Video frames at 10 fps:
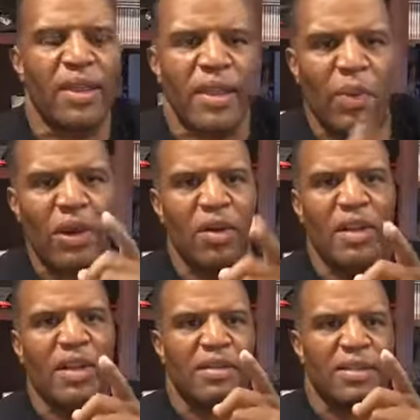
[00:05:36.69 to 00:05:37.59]
And we don't need
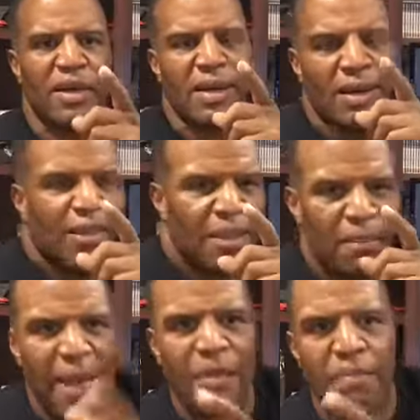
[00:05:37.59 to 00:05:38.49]
to
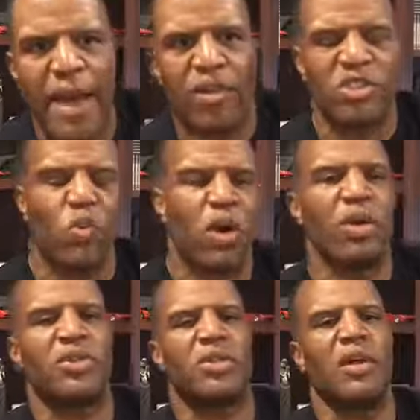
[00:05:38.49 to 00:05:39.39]
make matters
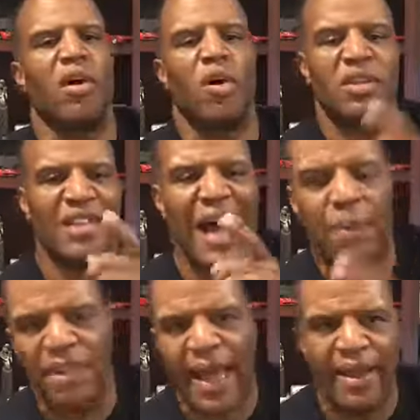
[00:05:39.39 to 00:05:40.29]
worse on top
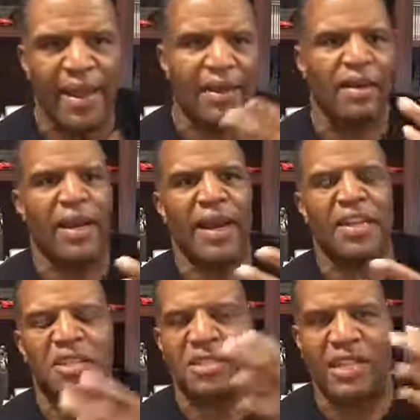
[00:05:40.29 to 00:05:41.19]
of that in
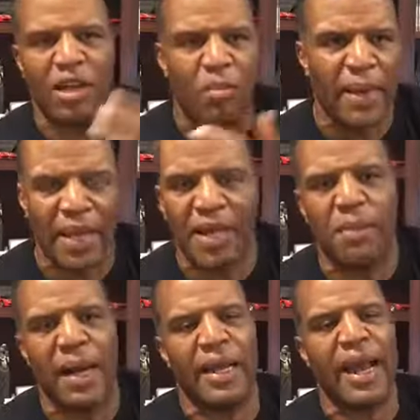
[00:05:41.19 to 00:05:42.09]
elections that don't make
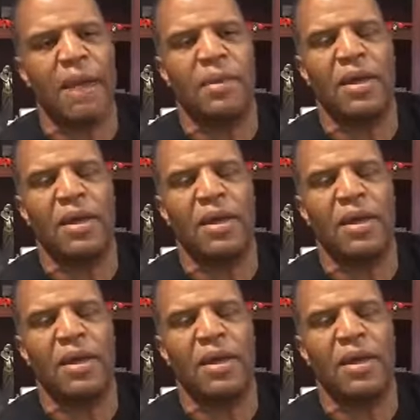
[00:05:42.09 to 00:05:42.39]
anybody happy